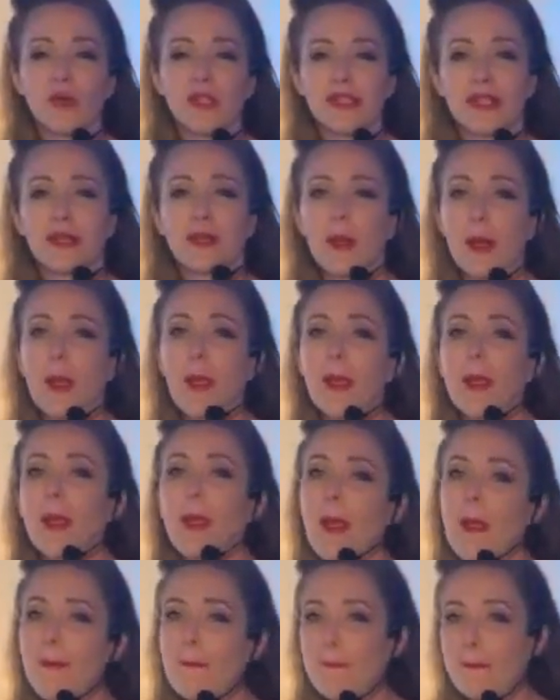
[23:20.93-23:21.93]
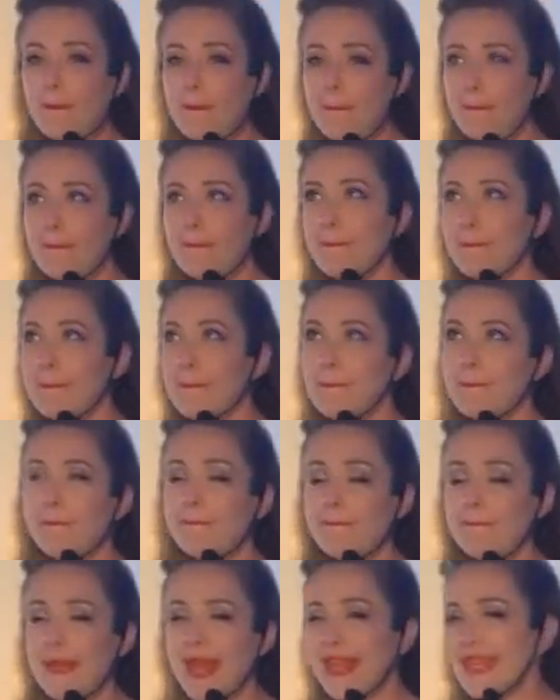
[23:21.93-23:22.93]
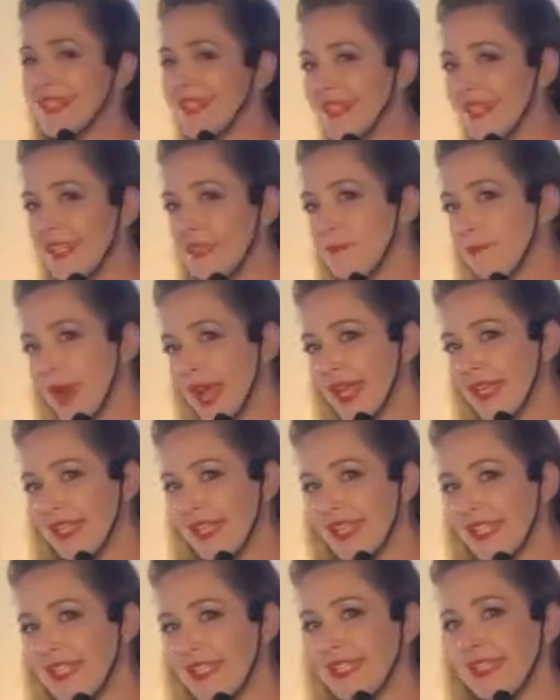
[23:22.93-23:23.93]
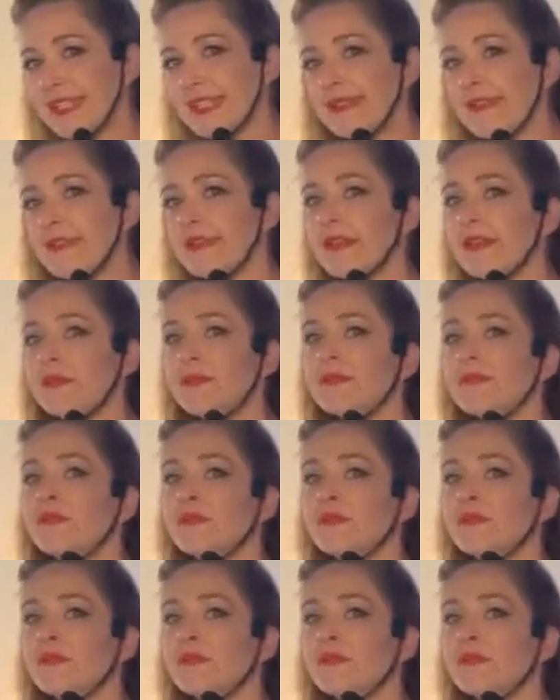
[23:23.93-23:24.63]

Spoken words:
wasn't bending my knees.